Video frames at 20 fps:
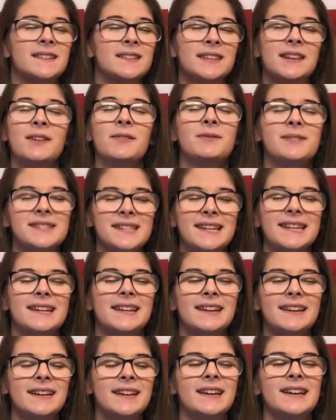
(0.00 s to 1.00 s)
there was
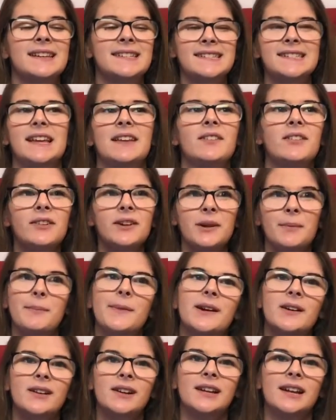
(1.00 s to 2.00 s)
like a seller in
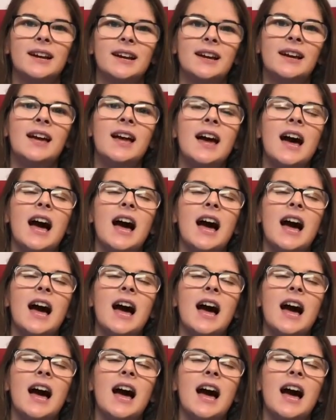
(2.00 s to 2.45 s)
America,